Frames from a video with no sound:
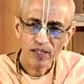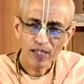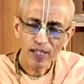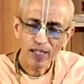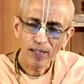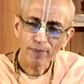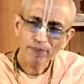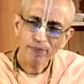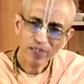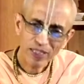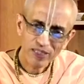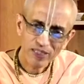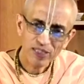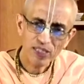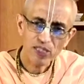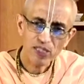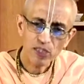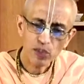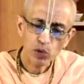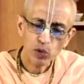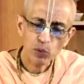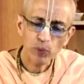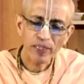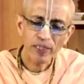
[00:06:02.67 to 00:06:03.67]
I am nicely
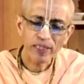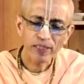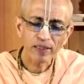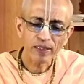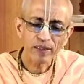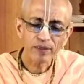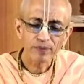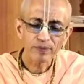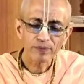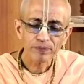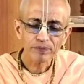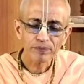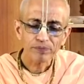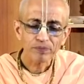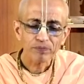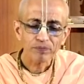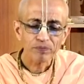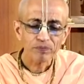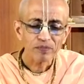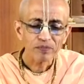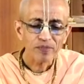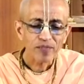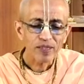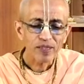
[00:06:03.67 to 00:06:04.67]
situated,
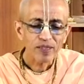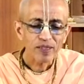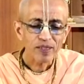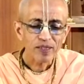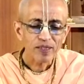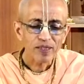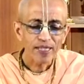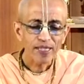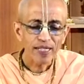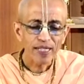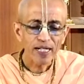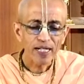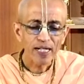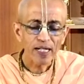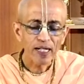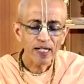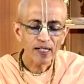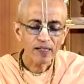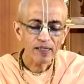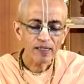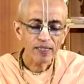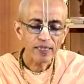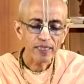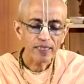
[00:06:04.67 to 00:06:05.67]
they
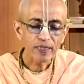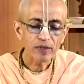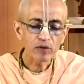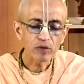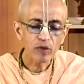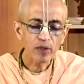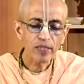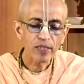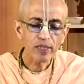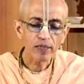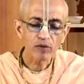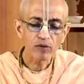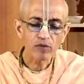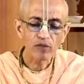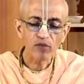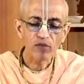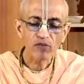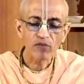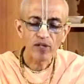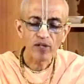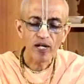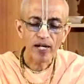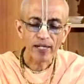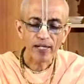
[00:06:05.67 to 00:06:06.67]
are ignorant of the
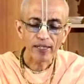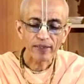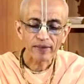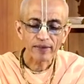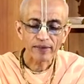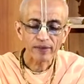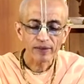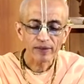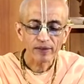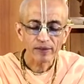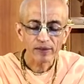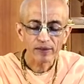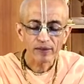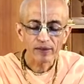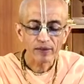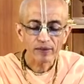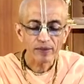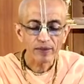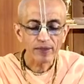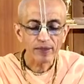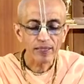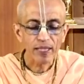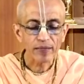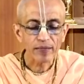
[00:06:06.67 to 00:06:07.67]
fact
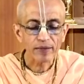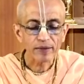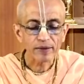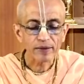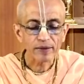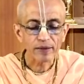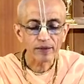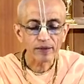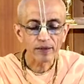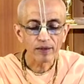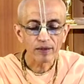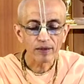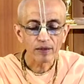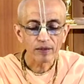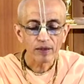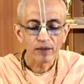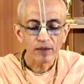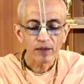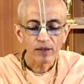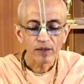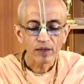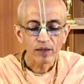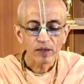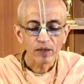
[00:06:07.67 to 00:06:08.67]
that
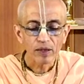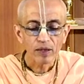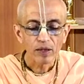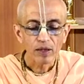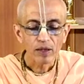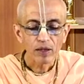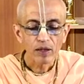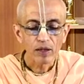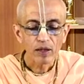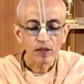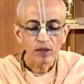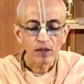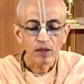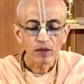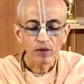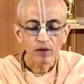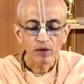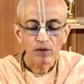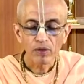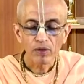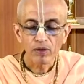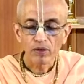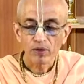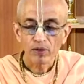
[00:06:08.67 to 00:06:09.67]
uh, uh,
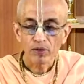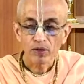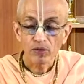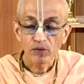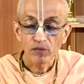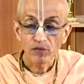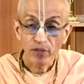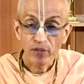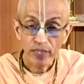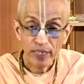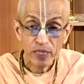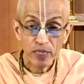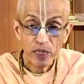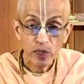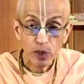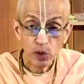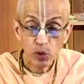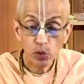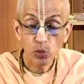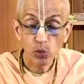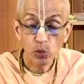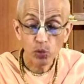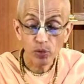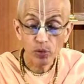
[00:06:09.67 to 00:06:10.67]
very
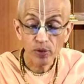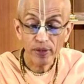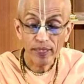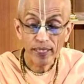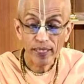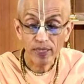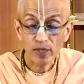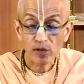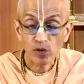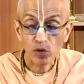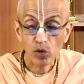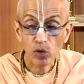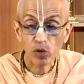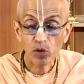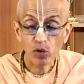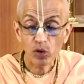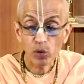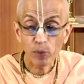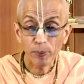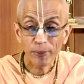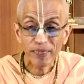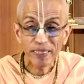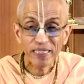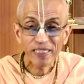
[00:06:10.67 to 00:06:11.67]
soon there is going
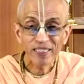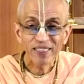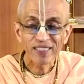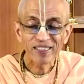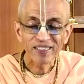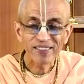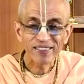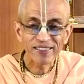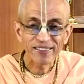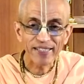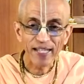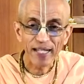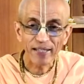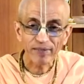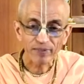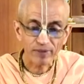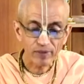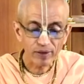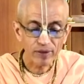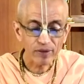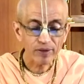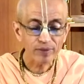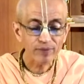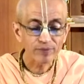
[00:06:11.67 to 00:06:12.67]
to be
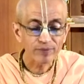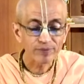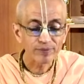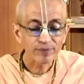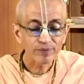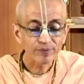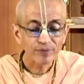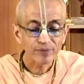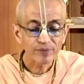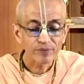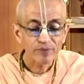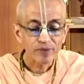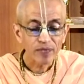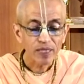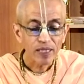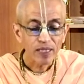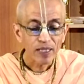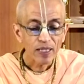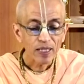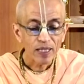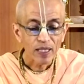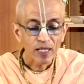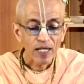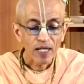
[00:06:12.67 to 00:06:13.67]
death.
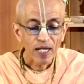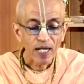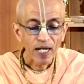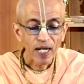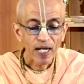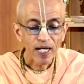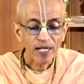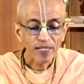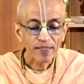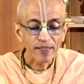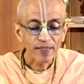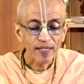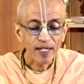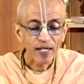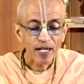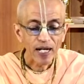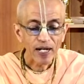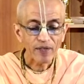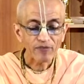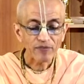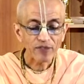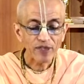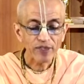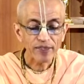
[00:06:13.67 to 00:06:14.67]
And
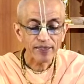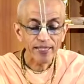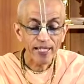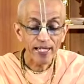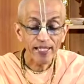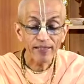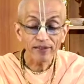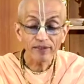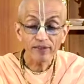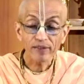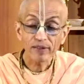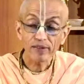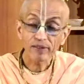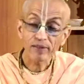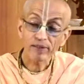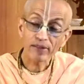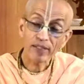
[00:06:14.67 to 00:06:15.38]
after death,